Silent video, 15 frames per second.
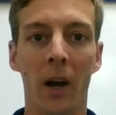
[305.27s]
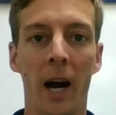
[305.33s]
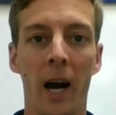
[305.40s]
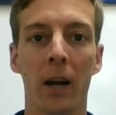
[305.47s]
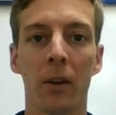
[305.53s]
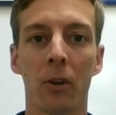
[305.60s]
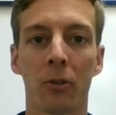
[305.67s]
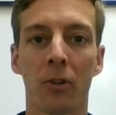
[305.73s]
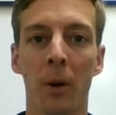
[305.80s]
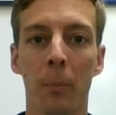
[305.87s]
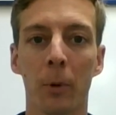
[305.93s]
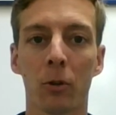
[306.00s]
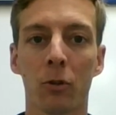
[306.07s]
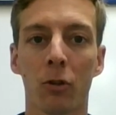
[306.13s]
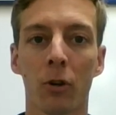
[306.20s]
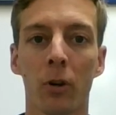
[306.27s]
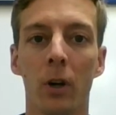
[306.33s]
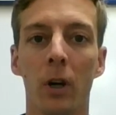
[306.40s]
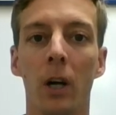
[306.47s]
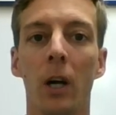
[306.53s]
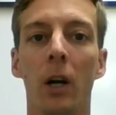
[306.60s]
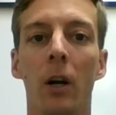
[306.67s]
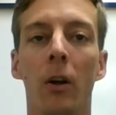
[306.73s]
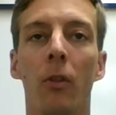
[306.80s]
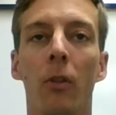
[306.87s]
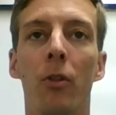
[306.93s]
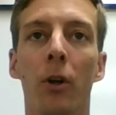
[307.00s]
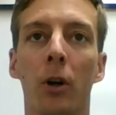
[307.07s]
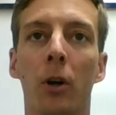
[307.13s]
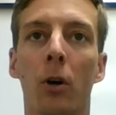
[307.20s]
The higher the temperature,
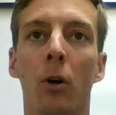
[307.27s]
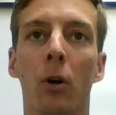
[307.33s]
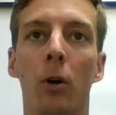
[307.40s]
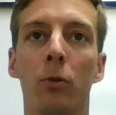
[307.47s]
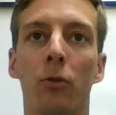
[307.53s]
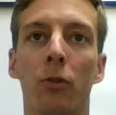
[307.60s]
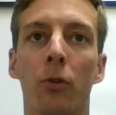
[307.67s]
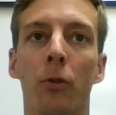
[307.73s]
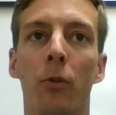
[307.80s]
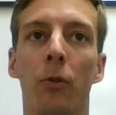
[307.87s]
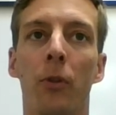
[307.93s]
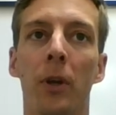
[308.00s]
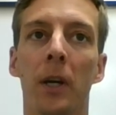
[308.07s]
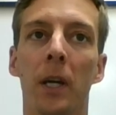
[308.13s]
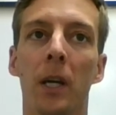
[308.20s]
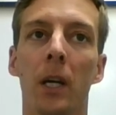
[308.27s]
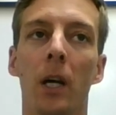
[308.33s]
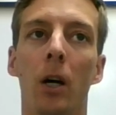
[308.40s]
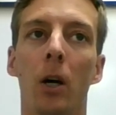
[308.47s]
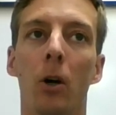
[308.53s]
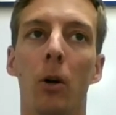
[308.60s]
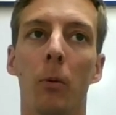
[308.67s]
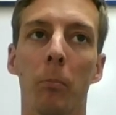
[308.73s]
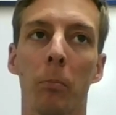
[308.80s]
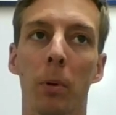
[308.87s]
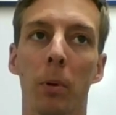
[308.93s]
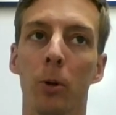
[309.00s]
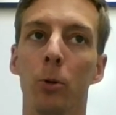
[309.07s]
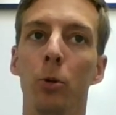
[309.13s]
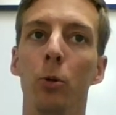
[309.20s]
the closer the
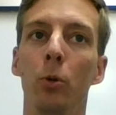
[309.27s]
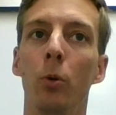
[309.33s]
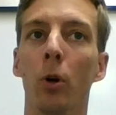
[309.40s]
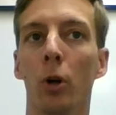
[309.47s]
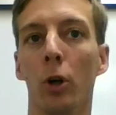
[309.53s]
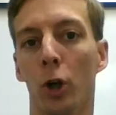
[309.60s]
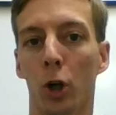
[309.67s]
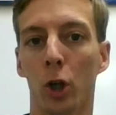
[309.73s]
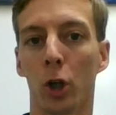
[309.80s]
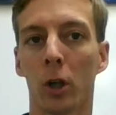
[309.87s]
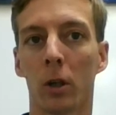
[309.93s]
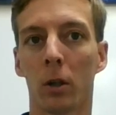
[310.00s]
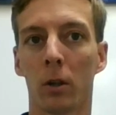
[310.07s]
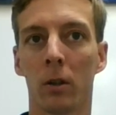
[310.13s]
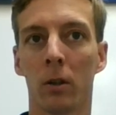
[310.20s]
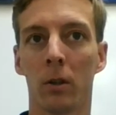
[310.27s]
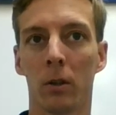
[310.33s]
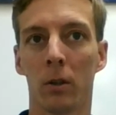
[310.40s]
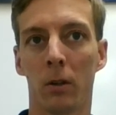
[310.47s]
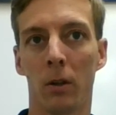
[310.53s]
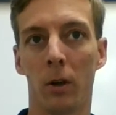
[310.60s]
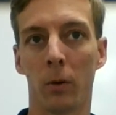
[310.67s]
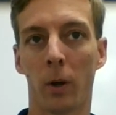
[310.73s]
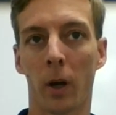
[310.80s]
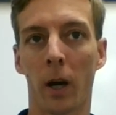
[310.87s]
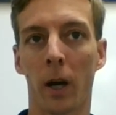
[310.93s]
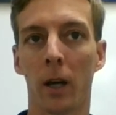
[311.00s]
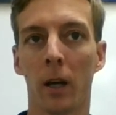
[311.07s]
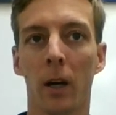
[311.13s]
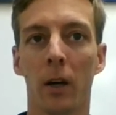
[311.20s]
bluer,
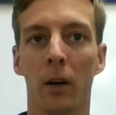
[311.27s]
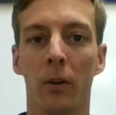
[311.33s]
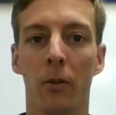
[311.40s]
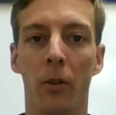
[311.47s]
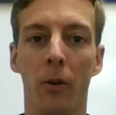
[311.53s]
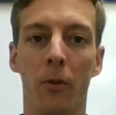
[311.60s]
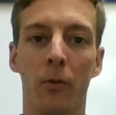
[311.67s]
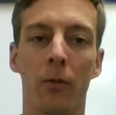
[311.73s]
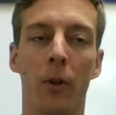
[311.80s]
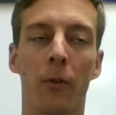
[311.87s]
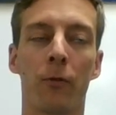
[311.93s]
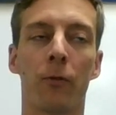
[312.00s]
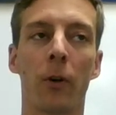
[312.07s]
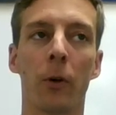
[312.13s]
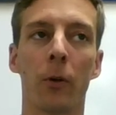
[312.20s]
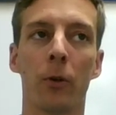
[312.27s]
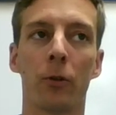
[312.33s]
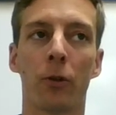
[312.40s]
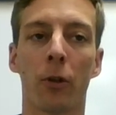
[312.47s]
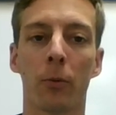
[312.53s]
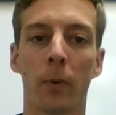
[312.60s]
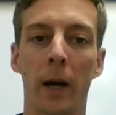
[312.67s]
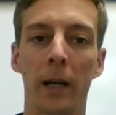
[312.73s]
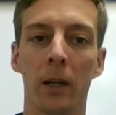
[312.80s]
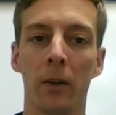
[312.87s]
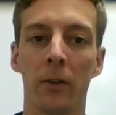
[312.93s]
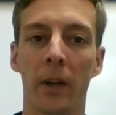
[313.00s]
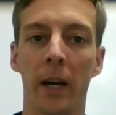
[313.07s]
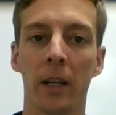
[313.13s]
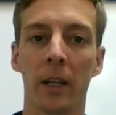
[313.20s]
okay, the the further to the right
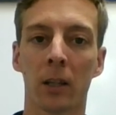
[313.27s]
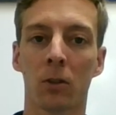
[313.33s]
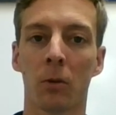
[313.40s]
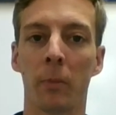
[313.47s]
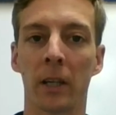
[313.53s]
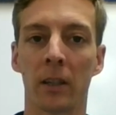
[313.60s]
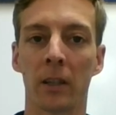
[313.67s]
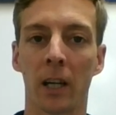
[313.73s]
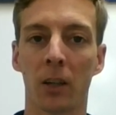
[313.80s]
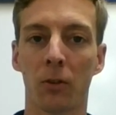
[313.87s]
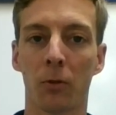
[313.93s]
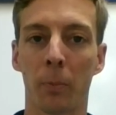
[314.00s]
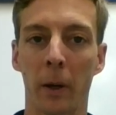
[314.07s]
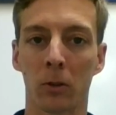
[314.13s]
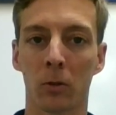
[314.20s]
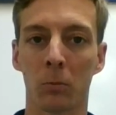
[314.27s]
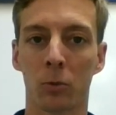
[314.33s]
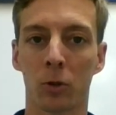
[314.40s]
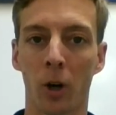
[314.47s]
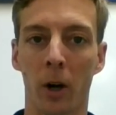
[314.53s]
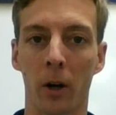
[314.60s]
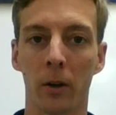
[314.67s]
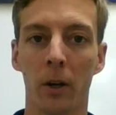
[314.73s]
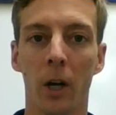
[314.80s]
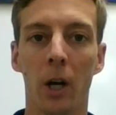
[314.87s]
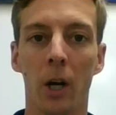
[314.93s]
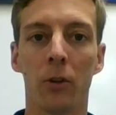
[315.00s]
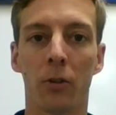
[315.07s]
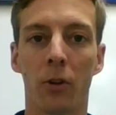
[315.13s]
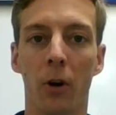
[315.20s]
on that electromagnetic spectrum chart.
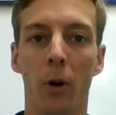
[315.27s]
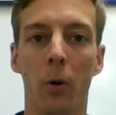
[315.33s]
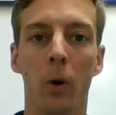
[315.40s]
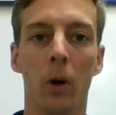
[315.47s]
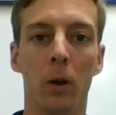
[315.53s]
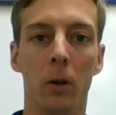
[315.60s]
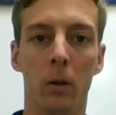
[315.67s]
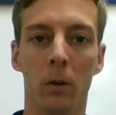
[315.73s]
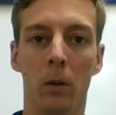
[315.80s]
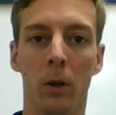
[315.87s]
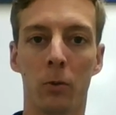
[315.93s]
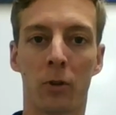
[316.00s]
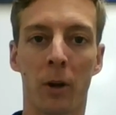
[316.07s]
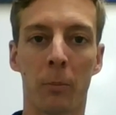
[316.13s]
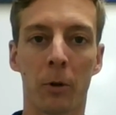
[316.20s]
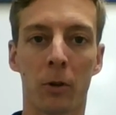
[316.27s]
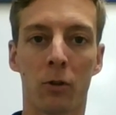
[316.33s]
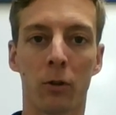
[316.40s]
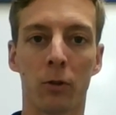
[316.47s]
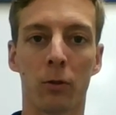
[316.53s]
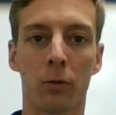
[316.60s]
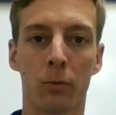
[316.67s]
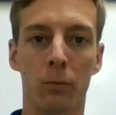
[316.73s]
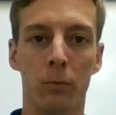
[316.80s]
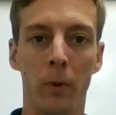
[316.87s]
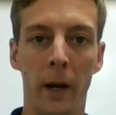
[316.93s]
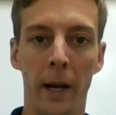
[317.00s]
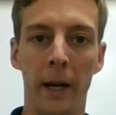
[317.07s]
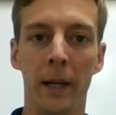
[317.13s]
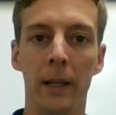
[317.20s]
So low temperatures,
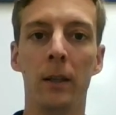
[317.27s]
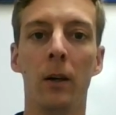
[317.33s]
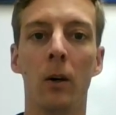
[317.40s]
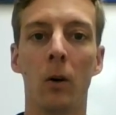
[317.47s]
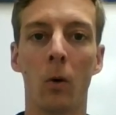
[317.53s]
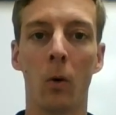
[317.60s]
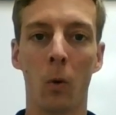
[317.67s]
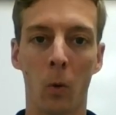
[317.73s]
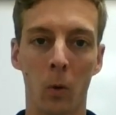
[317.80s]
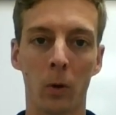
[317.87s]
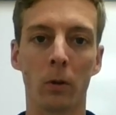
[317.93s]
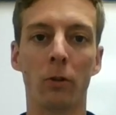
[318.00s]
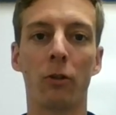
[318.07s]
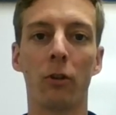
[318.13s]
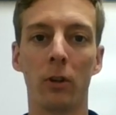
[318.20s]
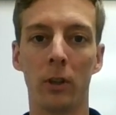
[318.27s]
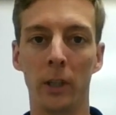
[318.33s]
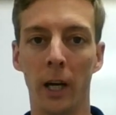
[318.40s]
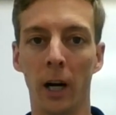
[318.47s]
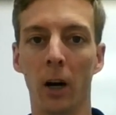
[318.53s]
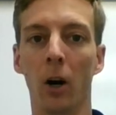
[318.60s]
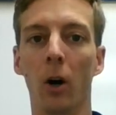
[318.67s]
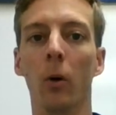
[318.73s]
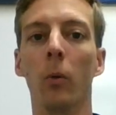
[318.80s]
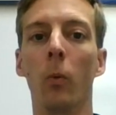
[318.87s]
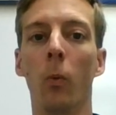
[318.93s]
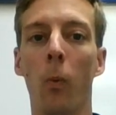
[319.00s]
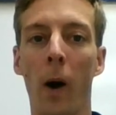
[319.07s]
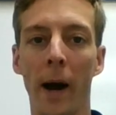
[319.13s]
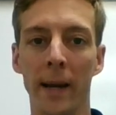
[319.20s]
red, orange,
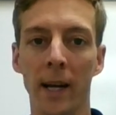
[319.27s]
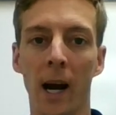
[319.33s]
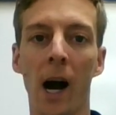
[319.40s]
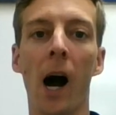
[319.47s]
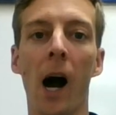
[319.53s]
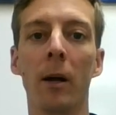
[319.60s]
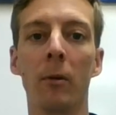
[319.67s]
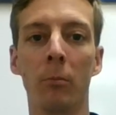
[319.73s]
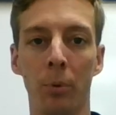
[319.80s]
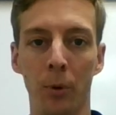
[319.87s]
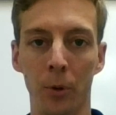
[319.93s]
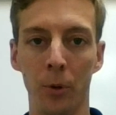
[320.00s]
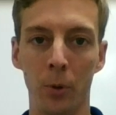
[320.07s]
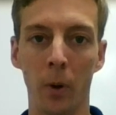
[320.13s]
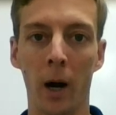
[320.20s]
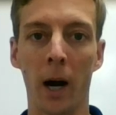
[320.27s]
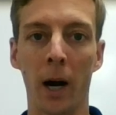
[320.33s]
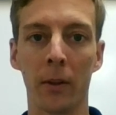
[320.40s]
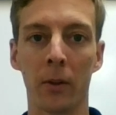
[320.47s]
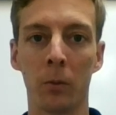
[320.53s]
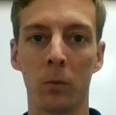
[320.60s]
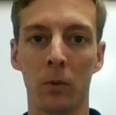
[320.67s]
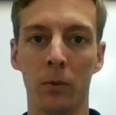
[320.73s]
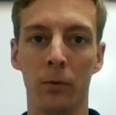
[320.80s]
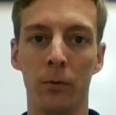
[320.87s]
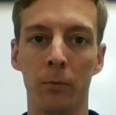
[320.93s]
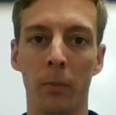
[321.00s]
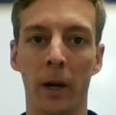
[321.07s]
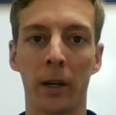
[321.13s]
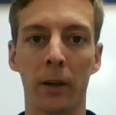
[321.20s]
yellow, white hot, blue hot that we
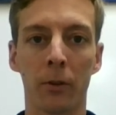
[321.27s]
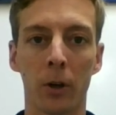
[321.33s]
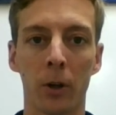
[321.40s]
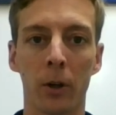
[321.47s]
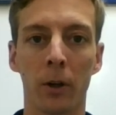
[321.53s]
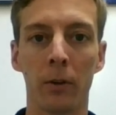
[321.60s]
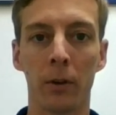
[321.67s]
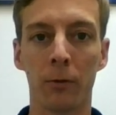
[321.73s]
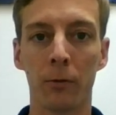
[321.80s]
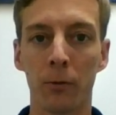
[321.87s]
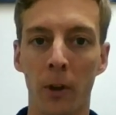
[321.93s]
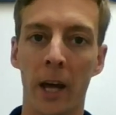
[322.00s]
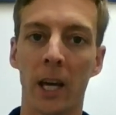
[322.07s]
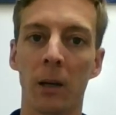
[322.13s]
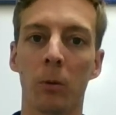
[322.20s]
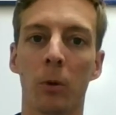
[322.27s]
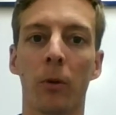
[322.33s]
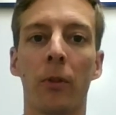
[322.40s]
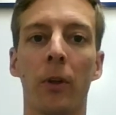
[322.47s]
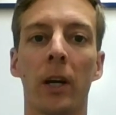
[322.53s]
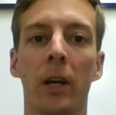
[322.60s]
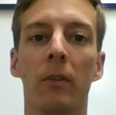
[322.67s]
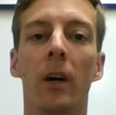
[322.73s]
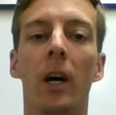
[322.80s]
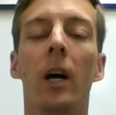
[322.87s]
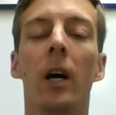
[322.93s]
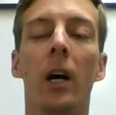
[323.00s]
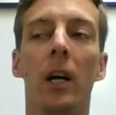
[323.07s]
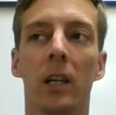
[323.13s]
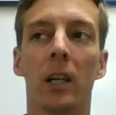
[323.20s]
might have heard of in a flame or think of,
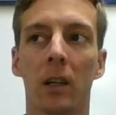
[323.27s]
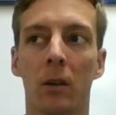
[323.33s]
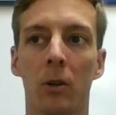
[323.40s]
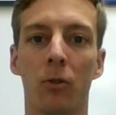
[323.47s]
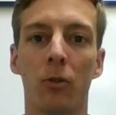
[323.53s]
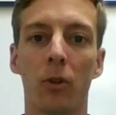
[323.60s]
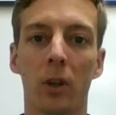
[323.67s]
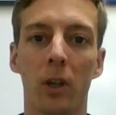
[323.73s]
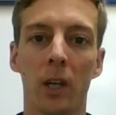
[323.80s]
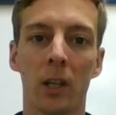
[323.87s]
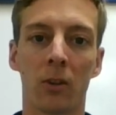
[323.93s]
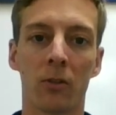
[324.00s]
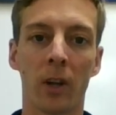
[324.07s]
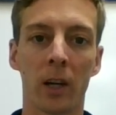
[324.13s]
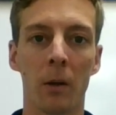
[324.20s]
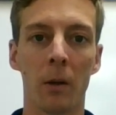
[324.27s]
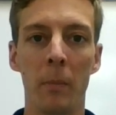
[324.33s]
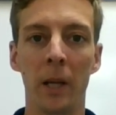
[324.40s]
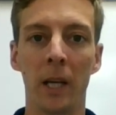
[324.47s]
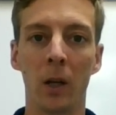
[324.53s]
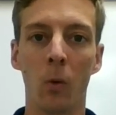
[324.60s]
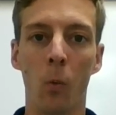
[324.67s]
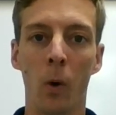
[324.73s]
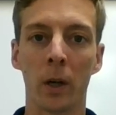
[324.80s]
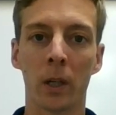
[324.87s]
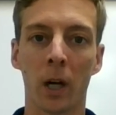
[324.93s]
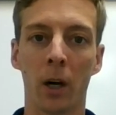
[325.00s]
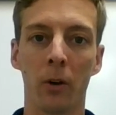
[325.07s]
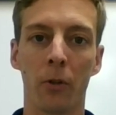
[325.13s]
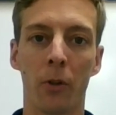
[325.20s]
because it's not emitting
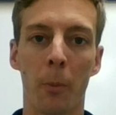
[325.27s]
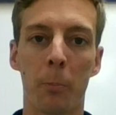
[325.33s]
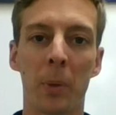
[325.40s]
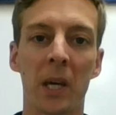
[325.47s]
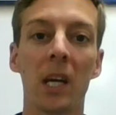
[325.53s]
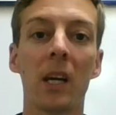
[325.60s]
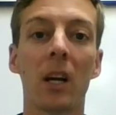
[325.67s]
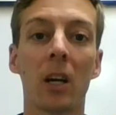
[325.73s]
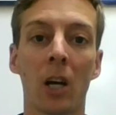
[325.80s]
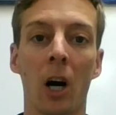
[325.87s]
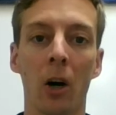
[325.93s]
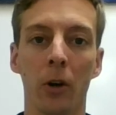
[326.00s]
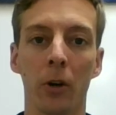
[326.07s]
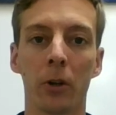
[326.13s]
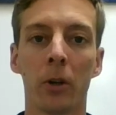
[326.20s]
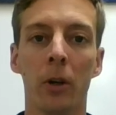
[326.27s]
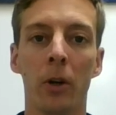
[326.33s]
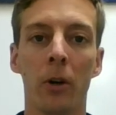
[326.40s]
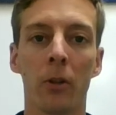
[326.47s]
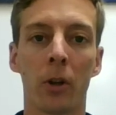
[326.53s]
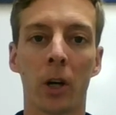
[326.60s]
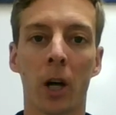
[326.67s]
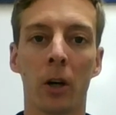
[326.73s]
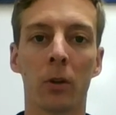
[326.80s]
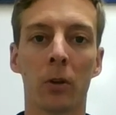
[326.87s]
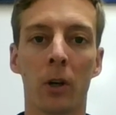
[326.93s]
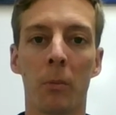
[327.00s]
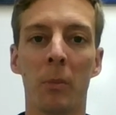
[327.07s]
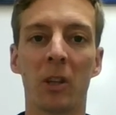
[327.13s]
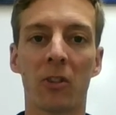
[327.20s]
one color. The peak color, the
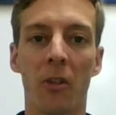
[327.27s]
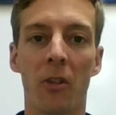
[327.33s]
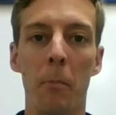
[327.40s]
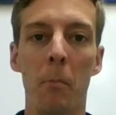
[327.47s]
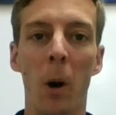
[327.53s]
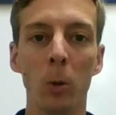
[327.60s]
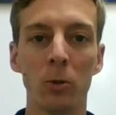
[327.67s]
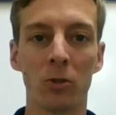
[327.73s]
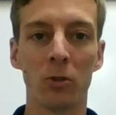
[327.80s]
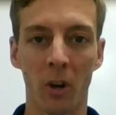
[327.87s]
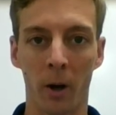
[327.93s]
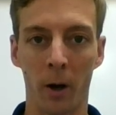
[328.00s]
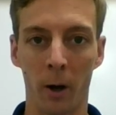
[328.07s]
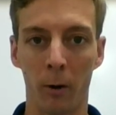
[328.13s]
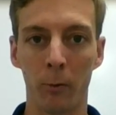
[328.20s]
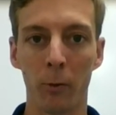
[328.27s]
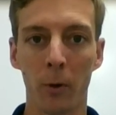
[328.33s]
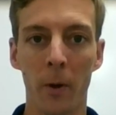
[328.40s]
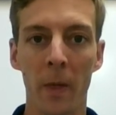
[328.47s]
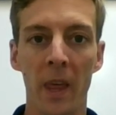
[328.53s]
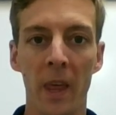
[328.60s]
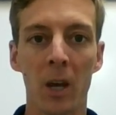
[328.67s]
color it emits the most of,